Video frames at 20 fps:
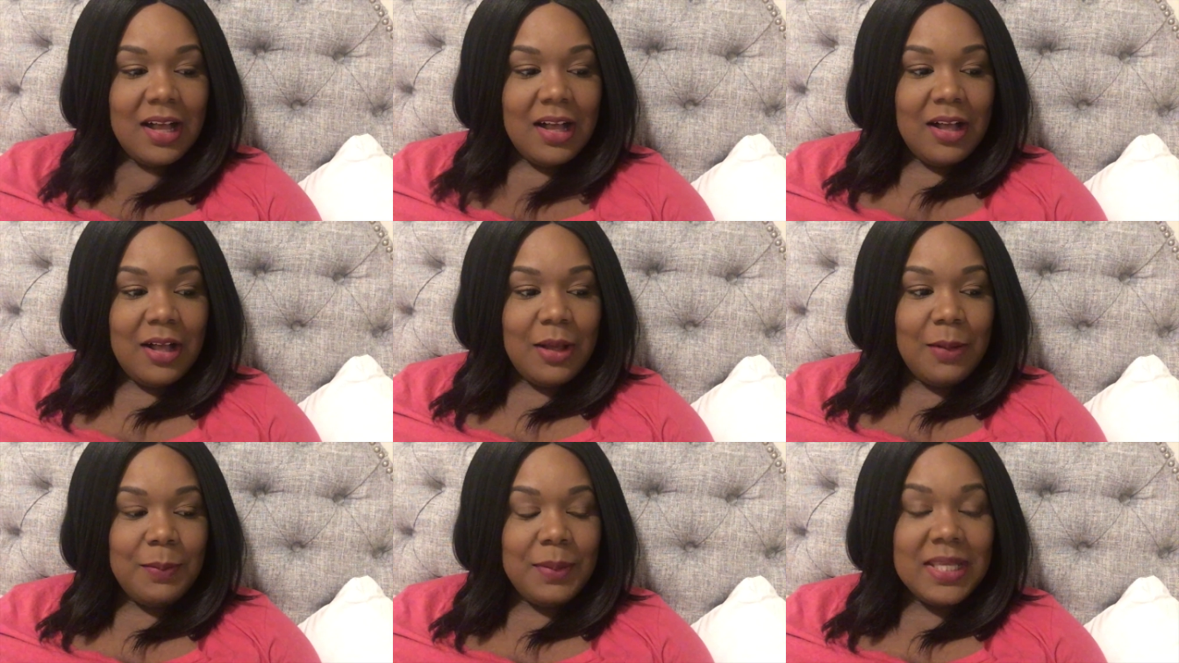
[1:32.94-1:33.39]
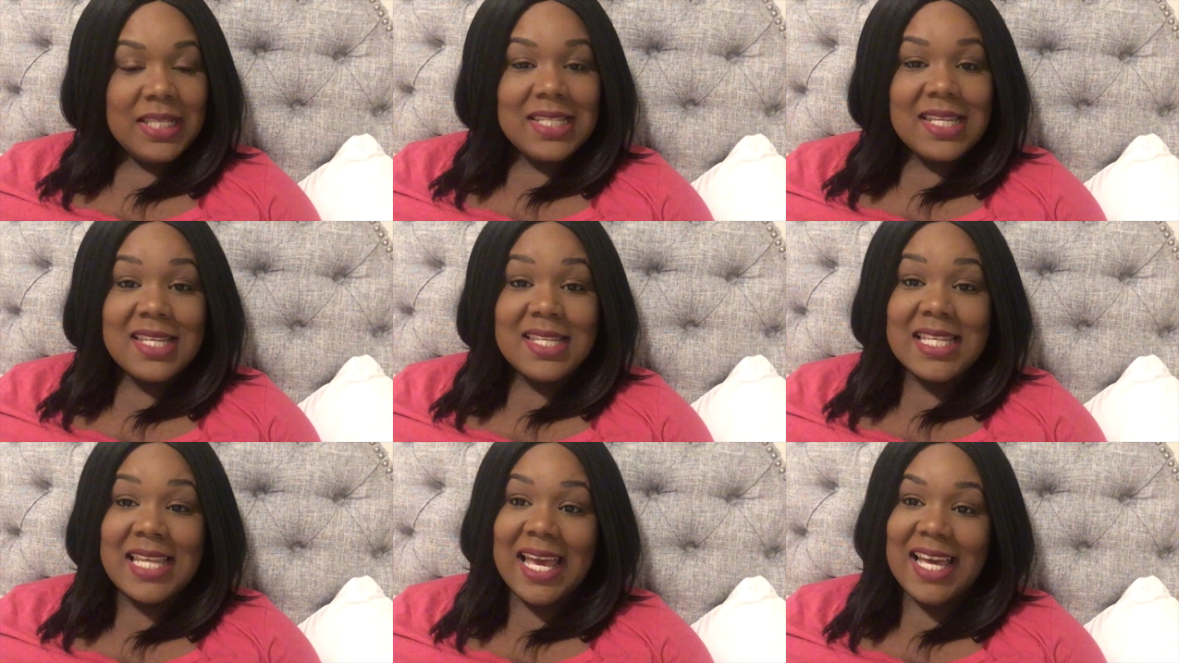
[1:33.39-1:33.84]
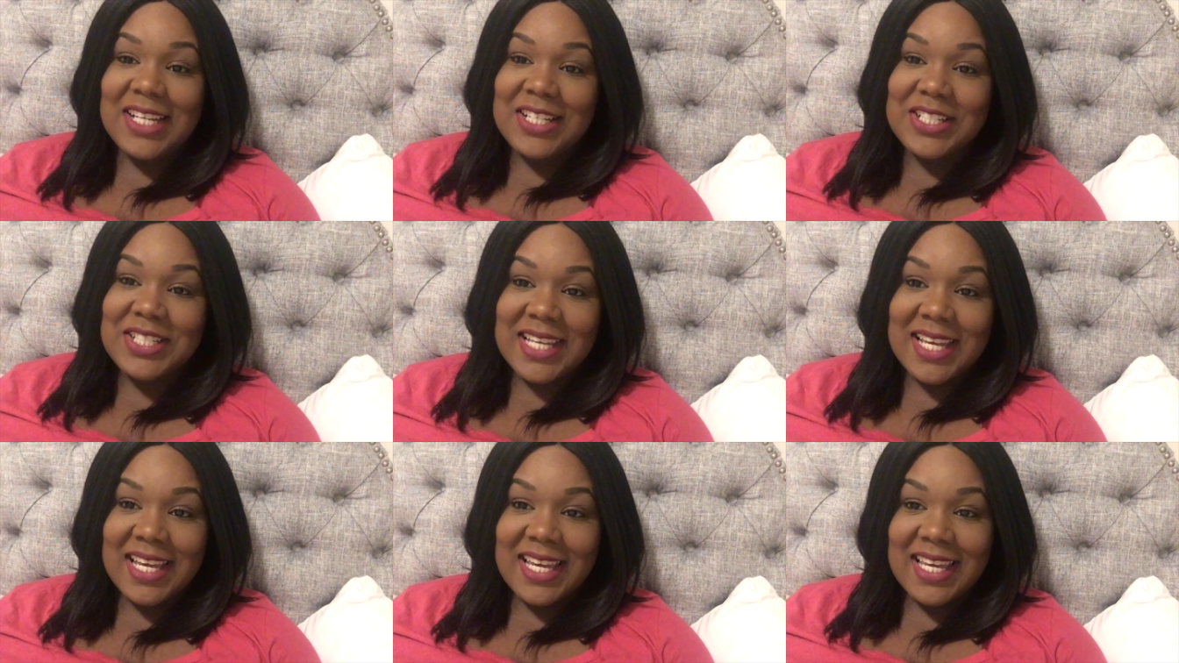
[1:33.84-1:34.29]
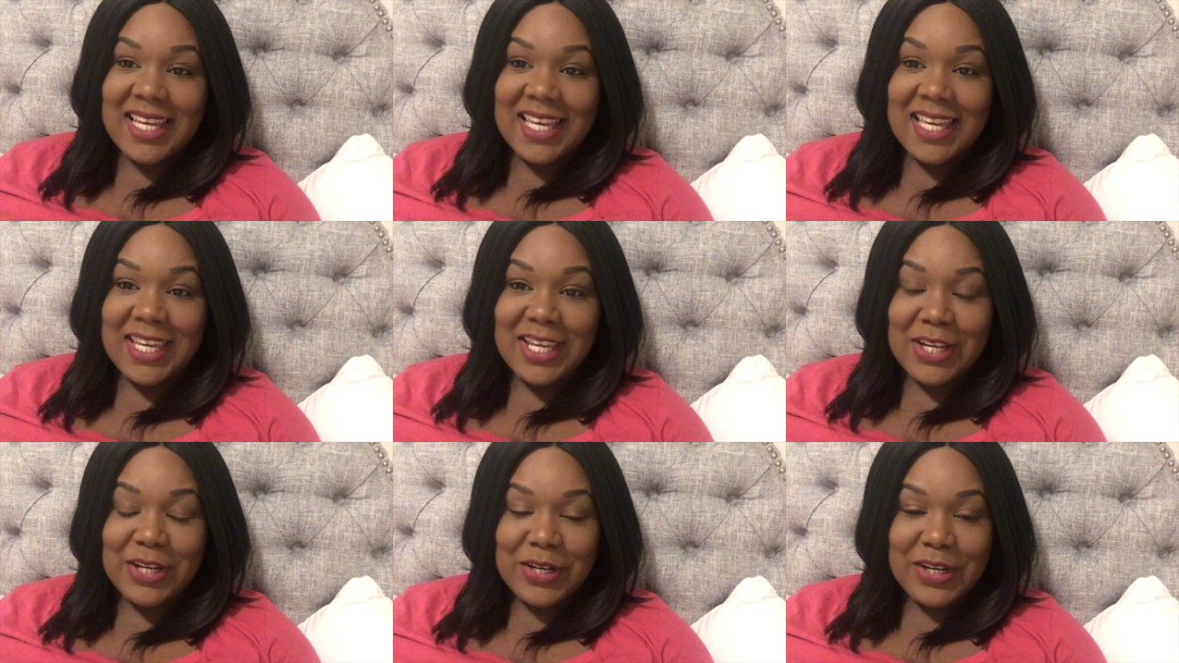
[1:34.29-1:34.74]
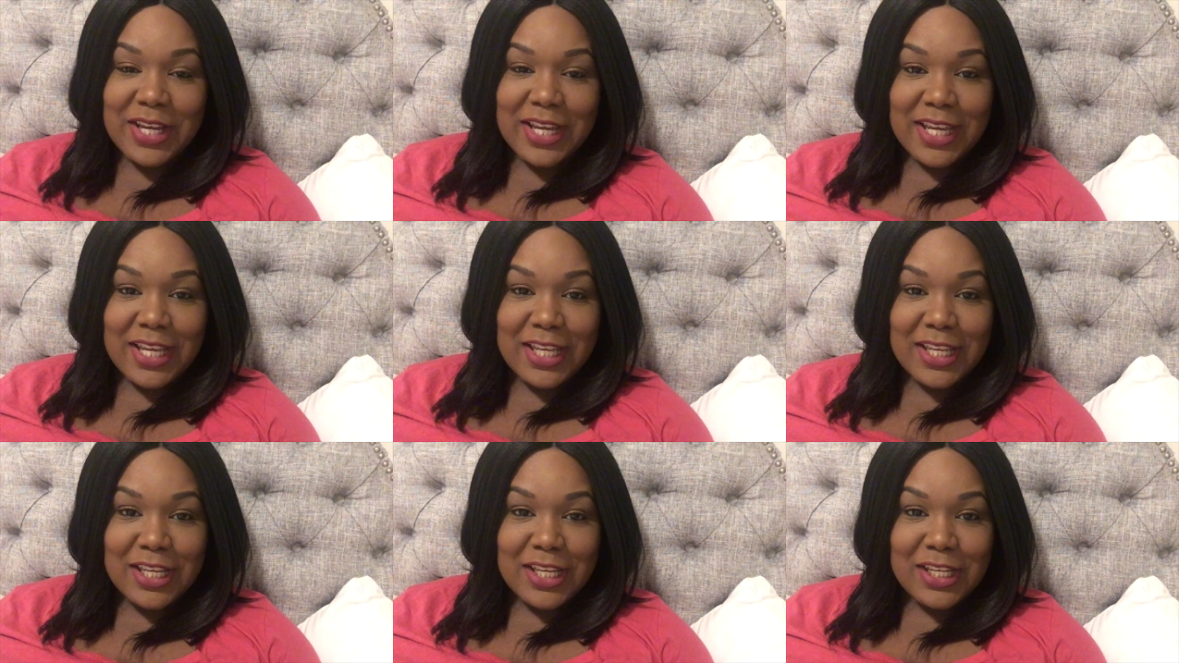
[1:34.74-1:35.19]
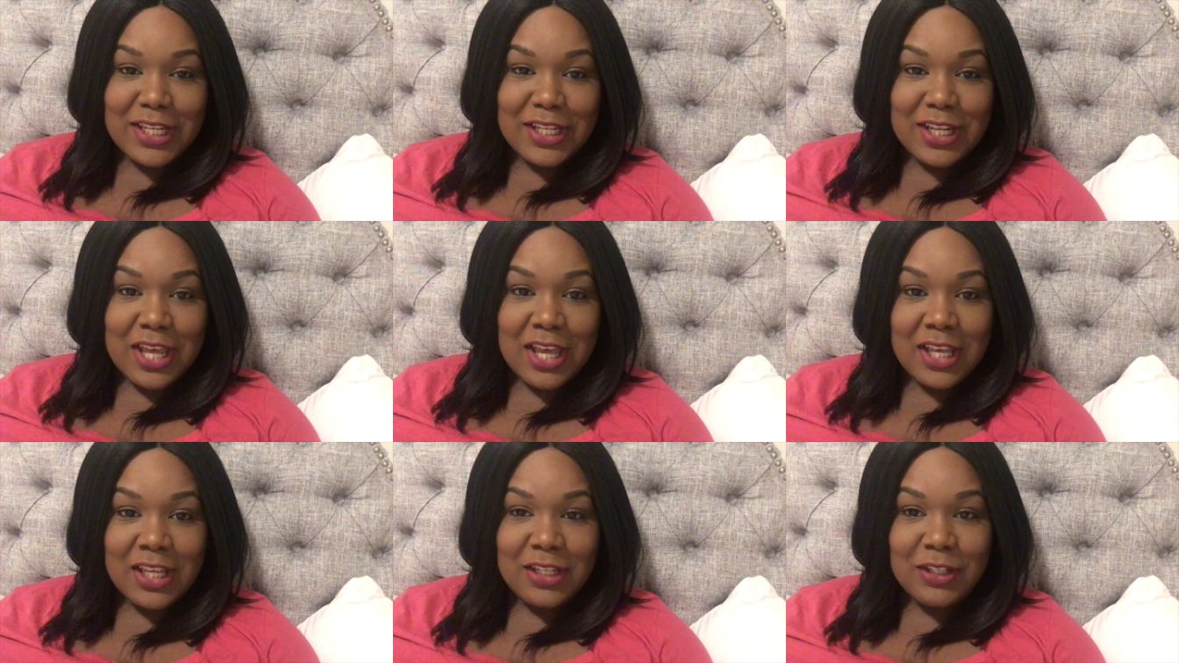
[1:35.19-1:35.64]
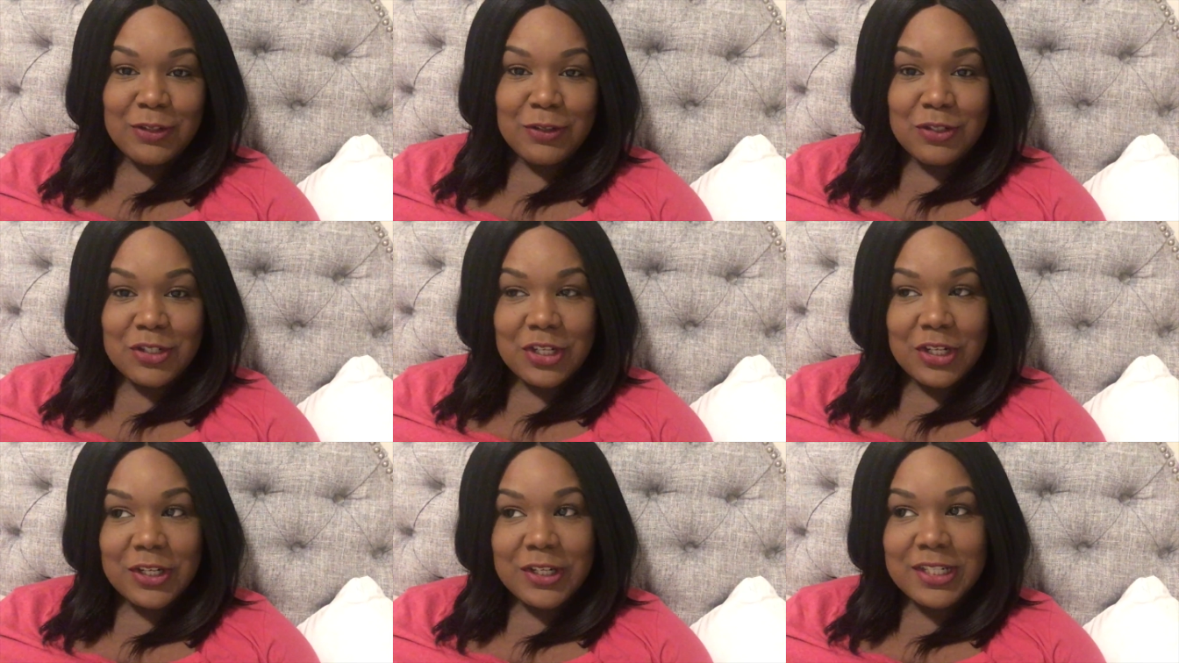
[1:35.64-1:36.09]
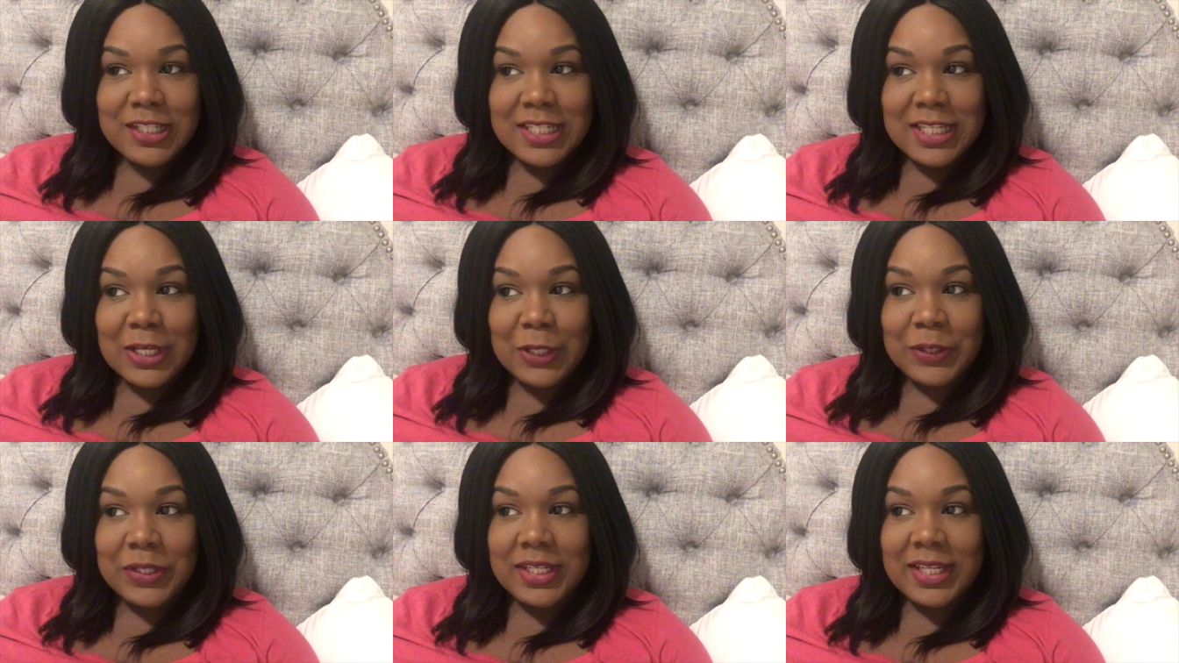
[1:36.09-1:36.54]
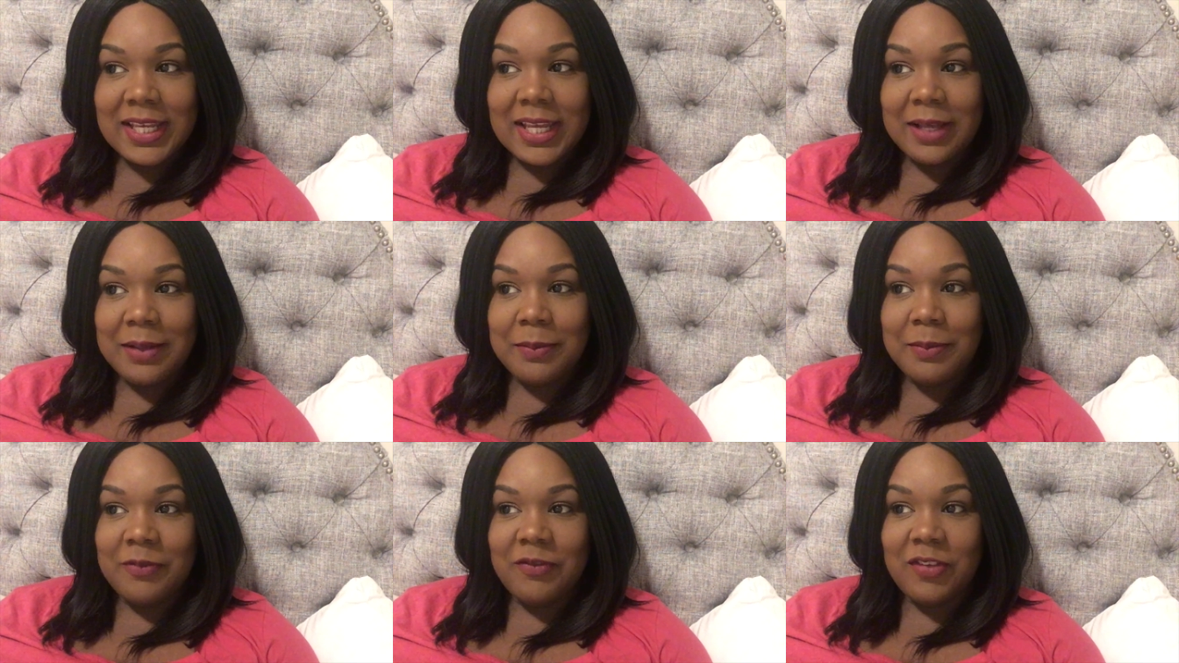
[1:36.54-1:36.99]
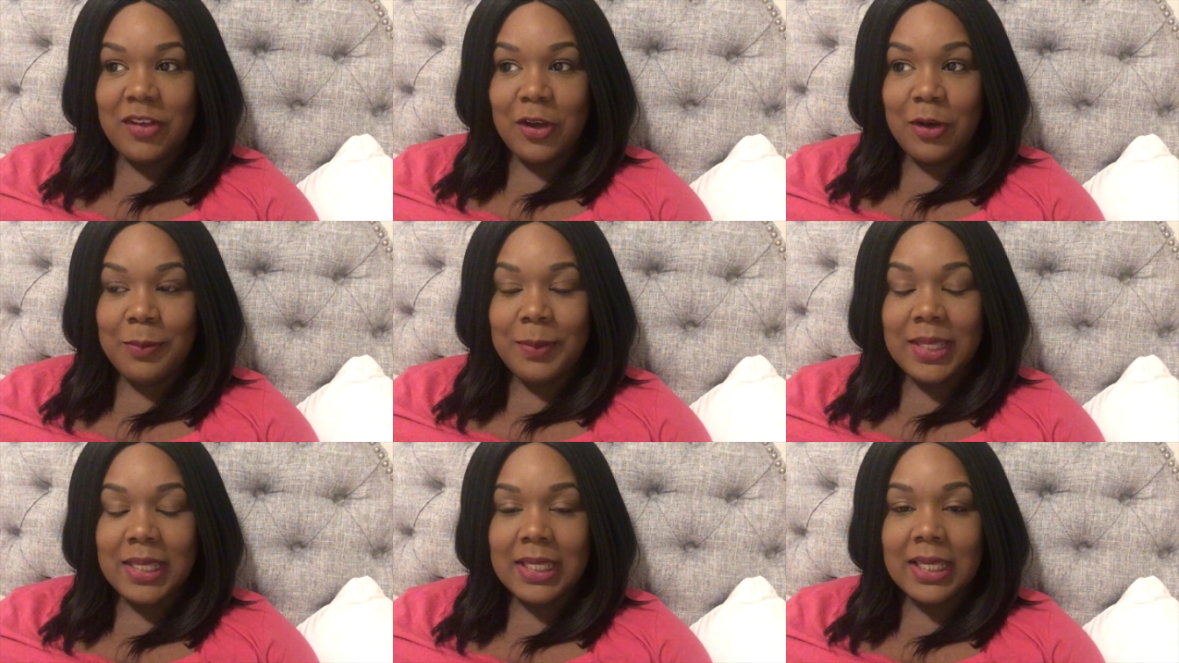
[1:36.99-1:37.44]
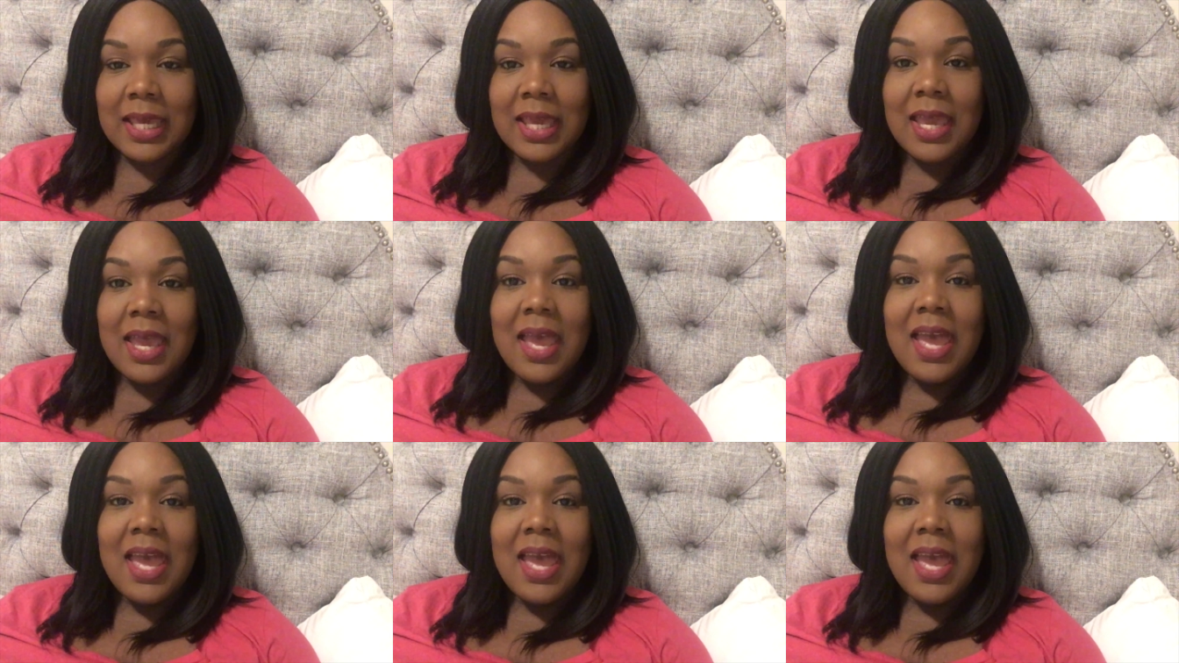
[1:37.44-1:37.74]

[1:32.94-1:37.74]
It's Saturday here in New Jersey on the day I'm filming.